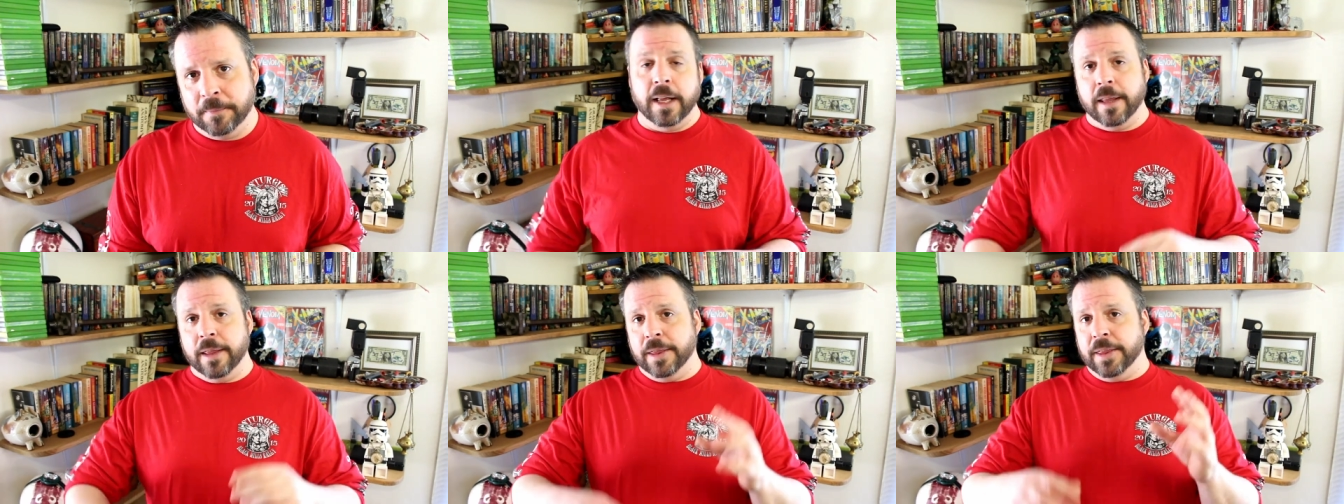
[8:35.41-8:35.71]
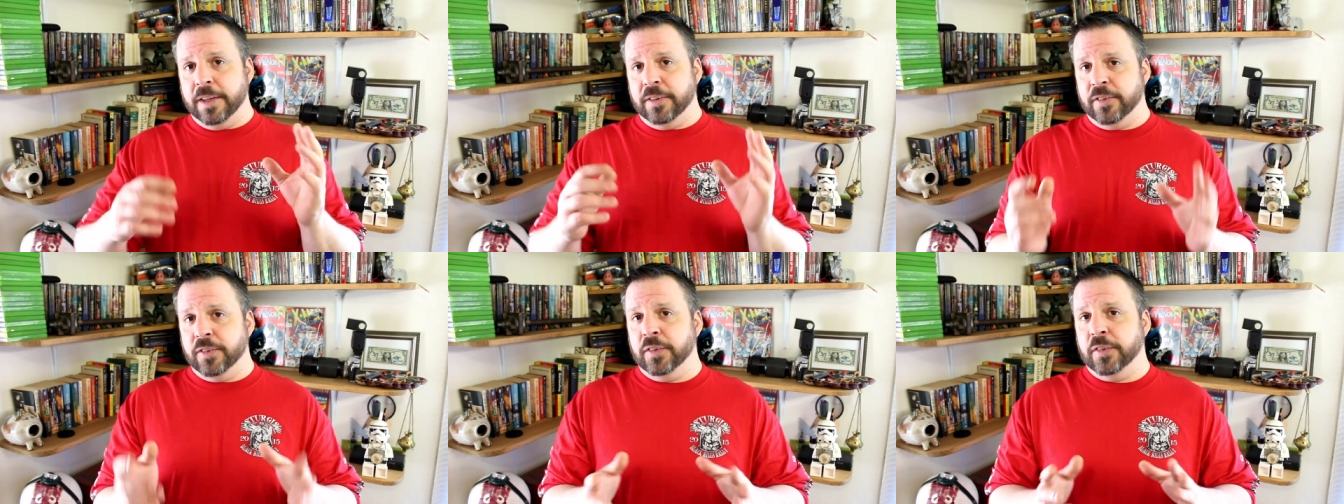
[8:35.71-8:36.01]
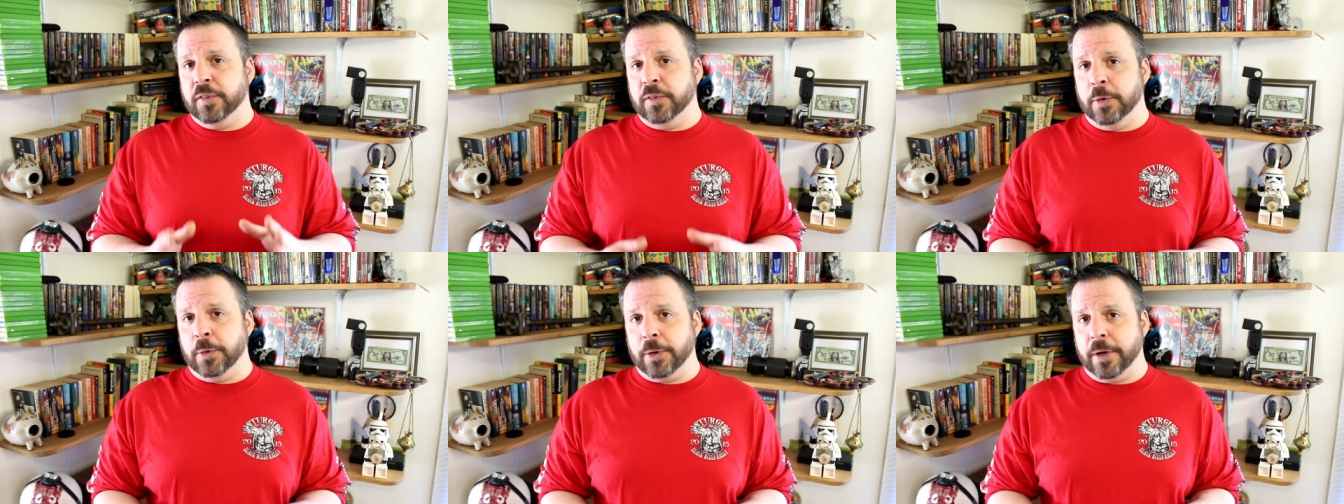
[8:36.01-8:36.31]
This is a
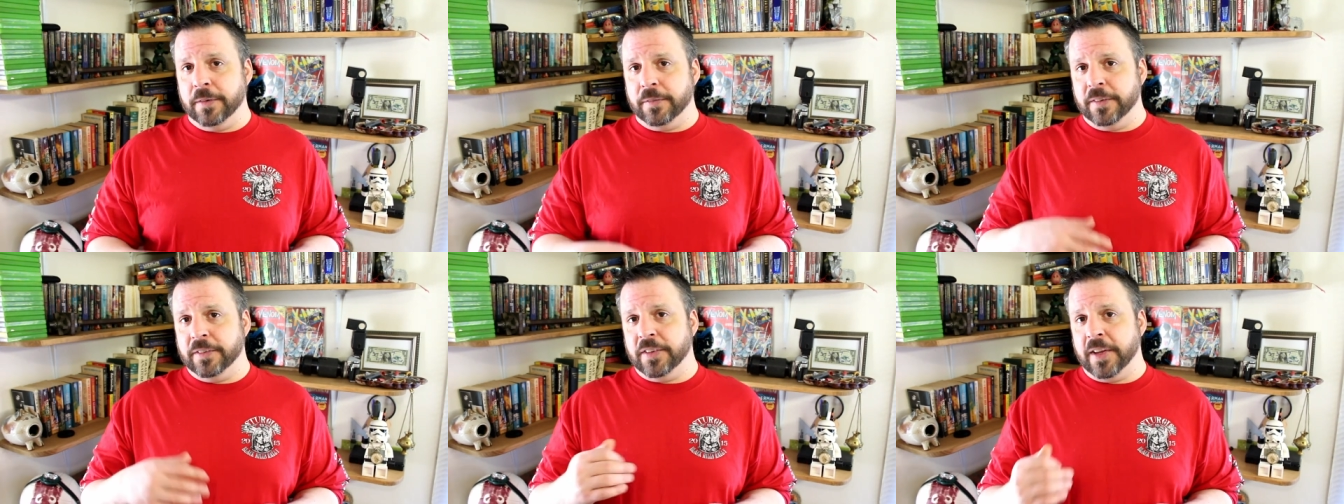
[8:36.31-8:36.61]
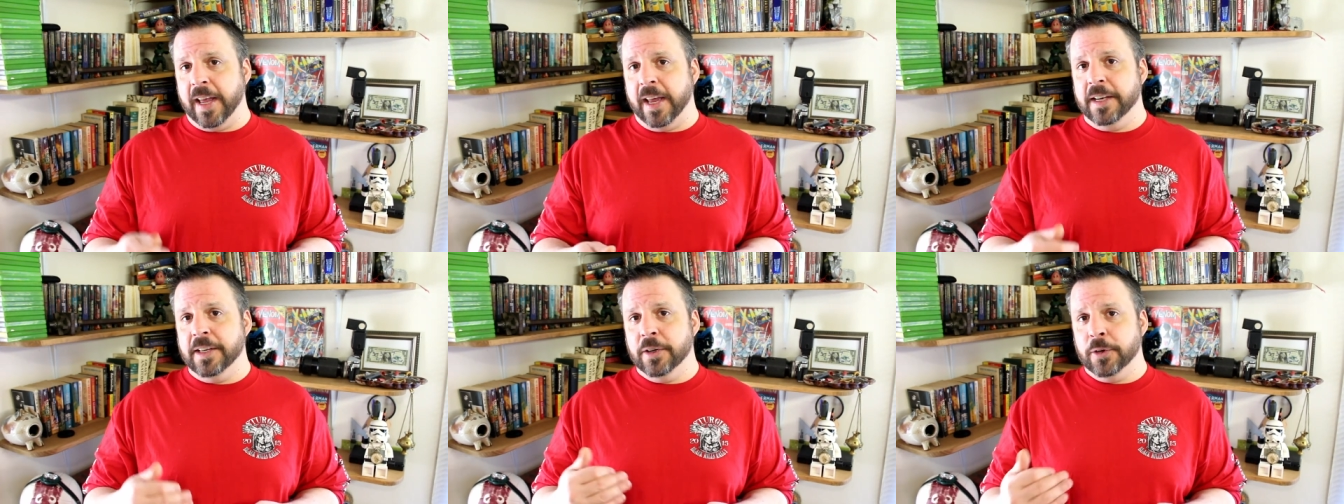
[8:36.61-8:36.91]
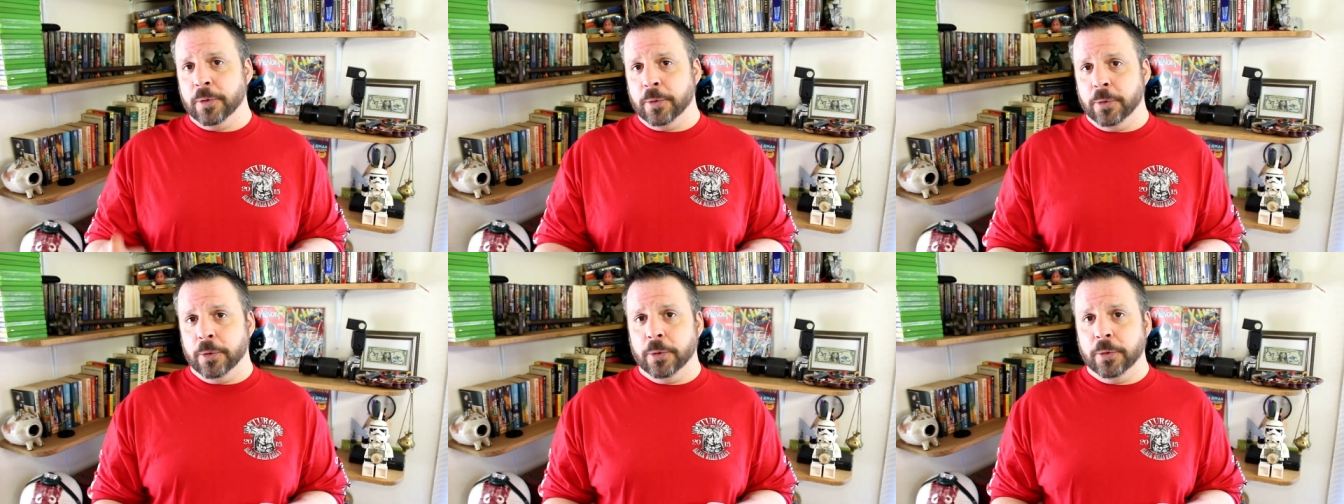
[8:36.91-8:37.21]
story of a
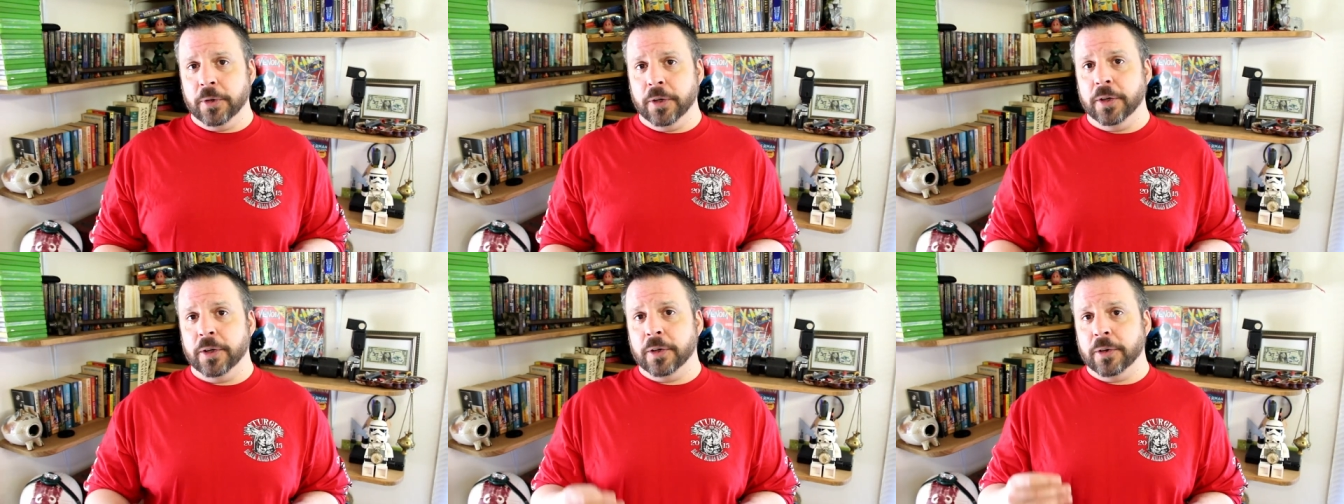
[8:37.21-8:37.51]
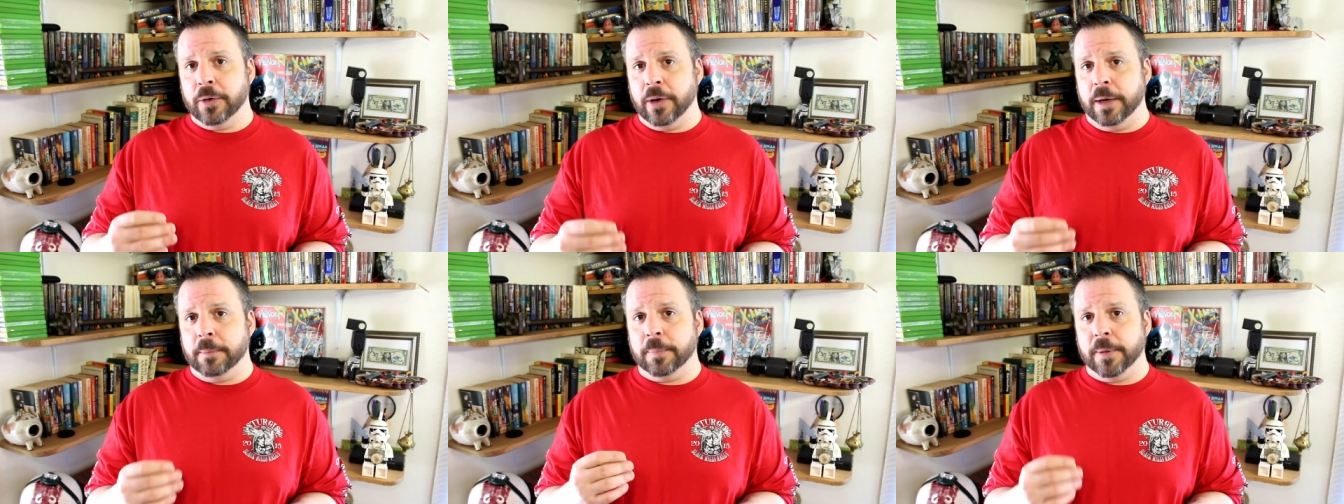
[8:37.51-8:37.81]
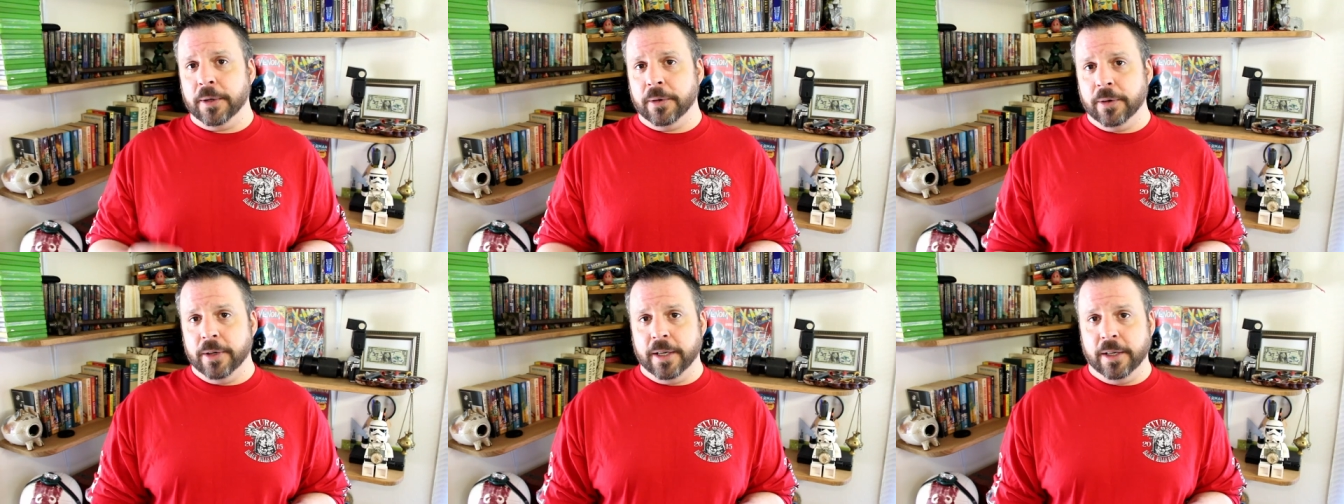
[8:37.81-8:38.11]
ten-year-old Great
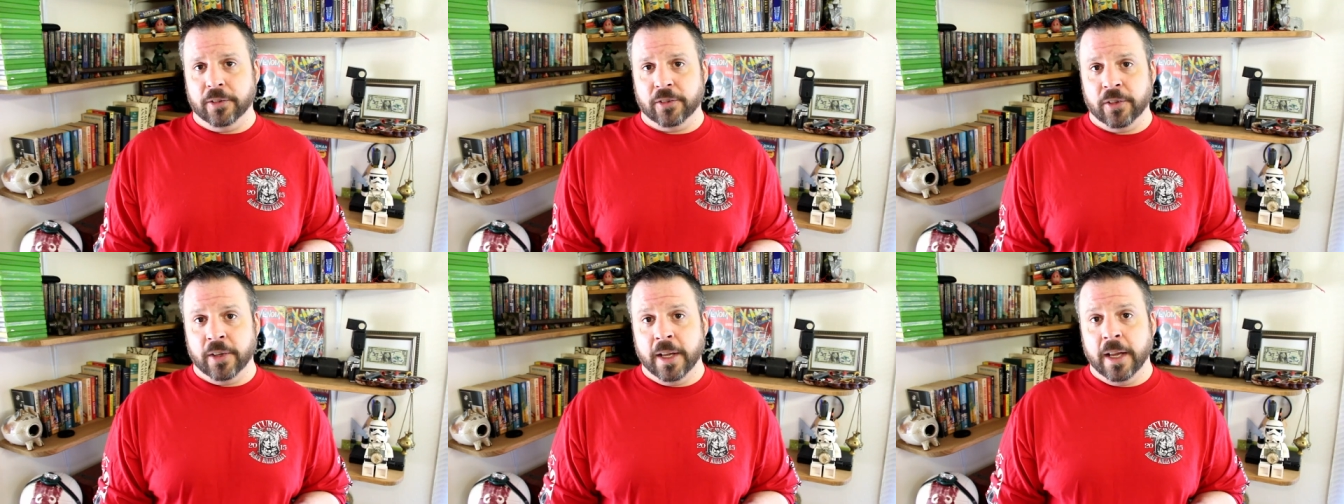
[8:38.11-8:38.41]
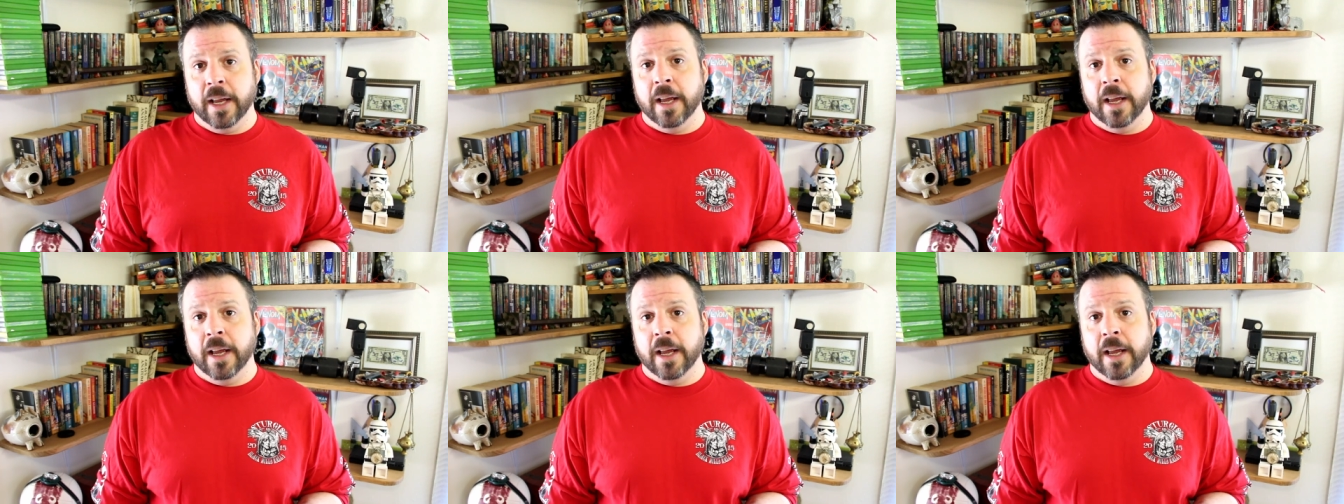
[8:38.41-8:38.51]
Pyrenees